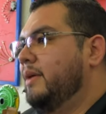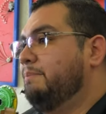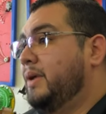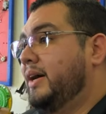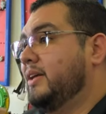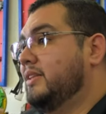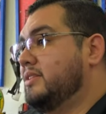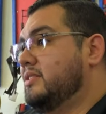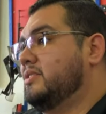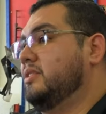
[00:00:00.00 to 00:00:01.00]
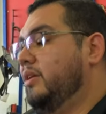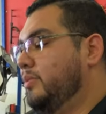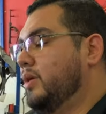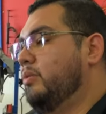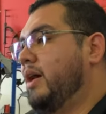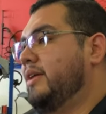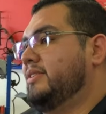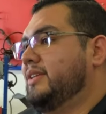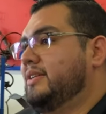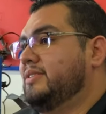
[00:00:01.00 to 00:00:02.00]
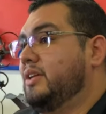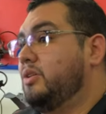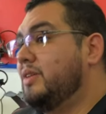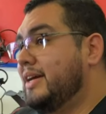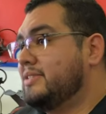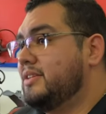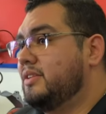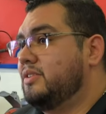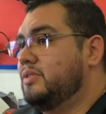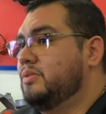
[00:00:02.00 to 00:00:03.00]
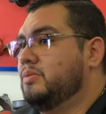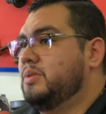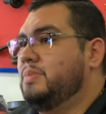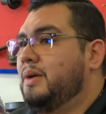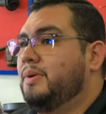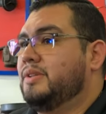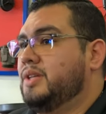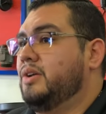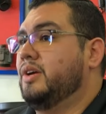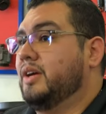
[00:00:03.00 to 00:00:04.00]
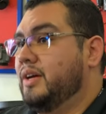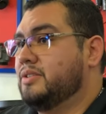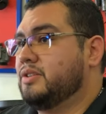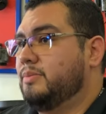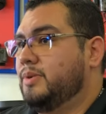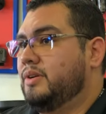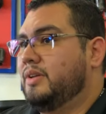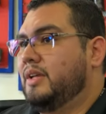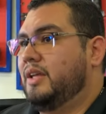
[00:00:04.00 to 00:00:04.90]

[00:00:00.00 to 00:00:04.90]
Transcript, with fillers: But this is still a required test that you guys need to do to be able to tell your customer